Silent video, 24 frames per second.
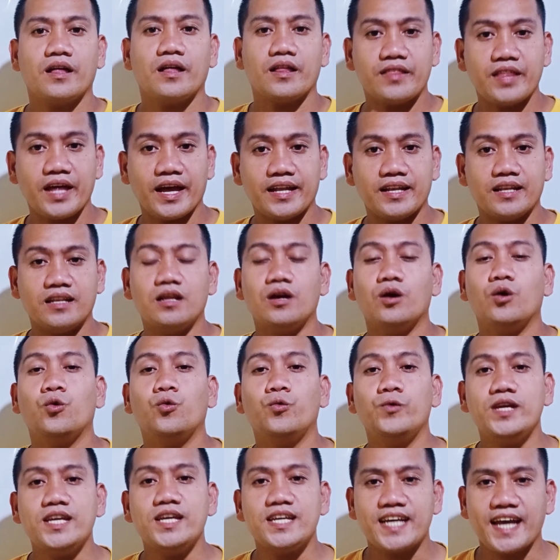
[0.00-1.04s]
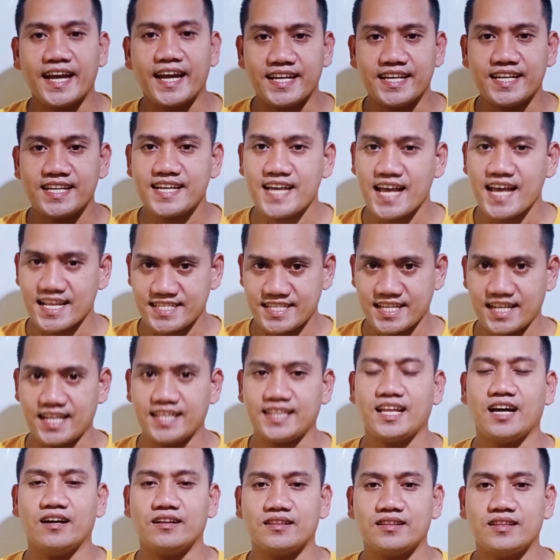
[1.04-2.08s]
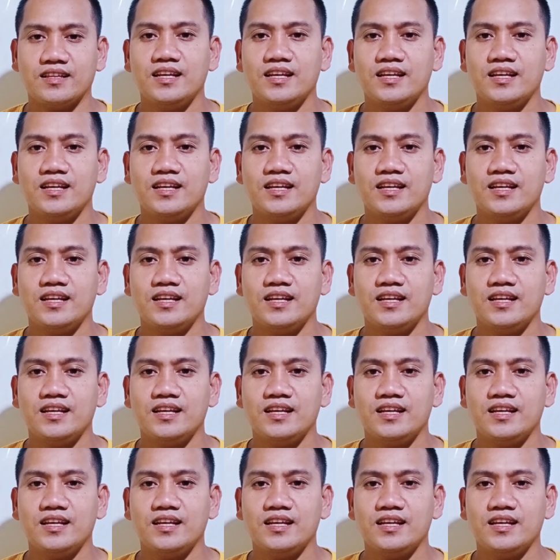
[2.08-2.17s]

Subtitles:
then we can cancel it out,